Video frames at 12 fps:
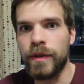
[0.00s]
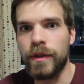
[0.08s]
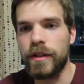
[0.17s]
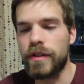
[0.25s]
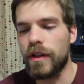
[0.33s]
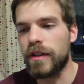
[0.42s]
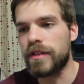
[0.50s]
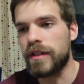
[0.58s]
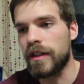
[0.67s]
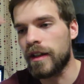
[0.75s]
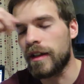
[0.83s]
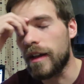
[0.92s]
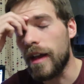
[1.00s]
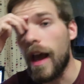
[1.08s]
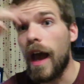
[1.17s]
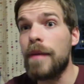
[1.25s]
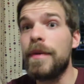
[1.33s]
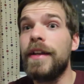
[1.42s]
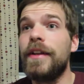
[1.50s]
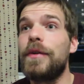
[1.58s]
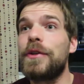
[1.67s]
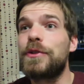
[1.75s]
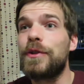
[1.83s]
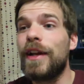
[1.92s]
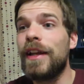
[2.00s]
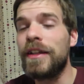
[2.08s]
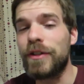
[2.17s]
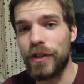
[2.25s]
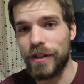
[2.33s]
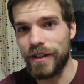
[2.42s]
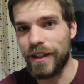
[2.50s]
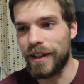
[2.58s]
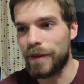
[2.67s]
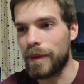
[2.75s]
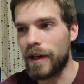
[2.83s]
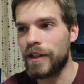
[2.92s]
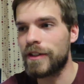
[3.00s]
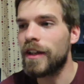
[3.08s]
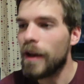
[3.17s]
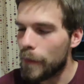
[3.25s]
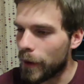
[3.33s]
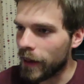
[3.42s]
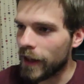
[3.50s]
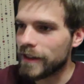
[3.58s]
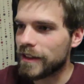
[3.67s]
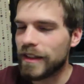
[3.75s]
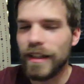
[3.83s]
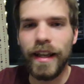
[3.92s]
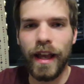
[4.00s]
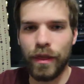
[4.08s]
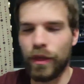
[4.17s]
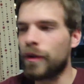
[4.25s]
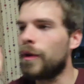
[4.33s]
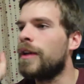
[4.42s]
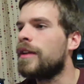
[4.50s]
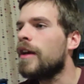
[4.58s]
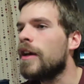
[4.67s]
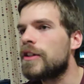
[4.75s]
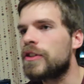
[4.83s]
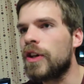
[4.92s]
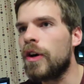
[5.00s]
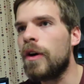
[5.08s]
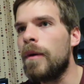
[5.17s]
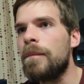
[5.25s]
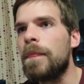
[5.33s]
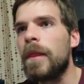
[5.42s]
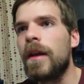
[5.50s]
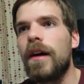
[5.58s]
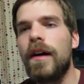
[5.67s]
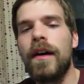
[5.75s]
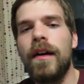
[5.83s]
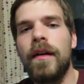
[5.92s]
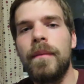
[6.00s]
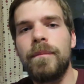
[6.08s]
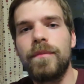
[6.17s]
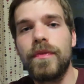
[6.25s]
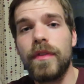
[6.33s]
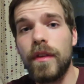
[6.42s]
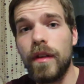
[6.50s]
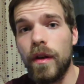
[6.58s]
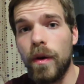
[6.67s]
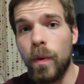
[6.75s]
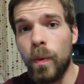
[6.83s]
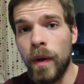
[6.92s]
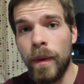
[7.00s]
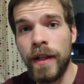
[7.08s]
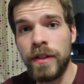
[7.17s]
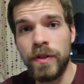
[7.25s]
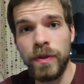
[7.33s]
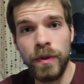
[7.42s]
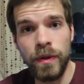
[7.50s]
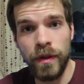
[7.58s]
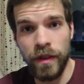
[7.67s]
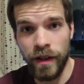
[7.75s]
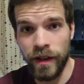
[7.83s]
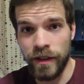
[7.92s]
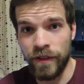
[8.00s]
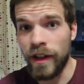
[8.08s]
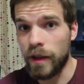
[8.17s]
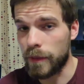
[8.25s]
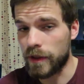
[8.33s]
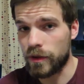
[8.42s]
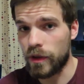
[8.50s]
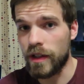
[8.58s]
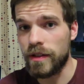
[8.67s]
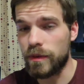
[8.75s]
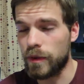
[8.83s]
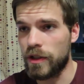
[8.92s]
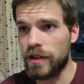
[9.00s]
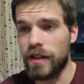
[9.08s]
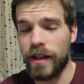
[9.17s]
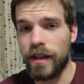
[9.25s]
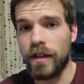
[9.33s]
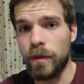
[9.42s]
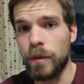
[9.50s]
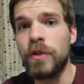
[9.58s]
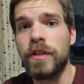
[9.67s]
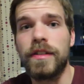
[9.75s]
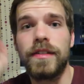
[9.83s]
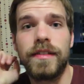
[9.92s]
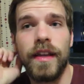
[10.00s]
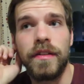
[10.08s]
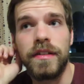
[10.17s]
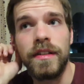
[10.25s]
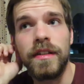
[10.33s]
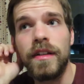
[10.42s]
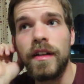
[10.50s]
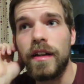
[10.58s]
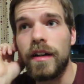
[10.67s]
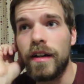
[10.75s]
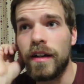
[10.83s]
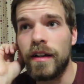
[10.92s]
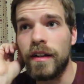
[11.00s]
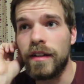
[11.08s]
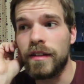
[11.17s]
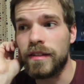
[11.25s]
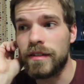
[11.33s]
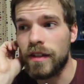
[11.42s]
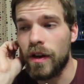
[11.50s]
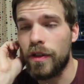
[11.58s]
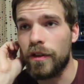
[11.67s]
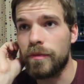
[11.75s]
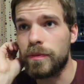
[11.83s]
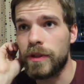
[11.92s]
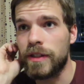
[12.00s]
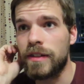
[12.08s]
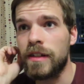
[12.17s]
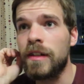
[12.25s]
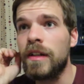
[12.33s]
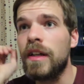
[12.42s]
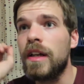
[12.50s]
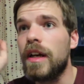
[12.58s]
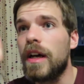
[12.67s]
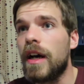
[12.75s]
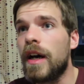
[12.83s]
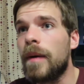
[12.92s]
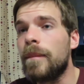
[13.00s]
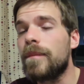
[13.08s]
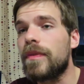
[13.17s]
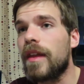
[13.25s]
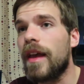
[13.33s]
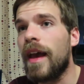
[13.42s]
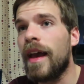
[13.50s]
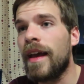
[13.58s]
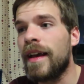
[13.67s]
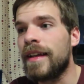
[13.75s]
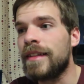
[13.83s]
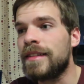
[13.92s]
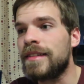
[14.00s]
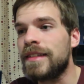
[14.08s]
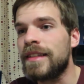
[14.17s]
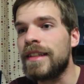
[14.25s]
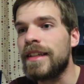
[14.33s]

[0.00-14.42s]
too exhausting. I mean, it was really interesting at parts, but let's get through it. So, um, we went to the Development Trust, which is like a community center uh, in the south of Bristol. Um, and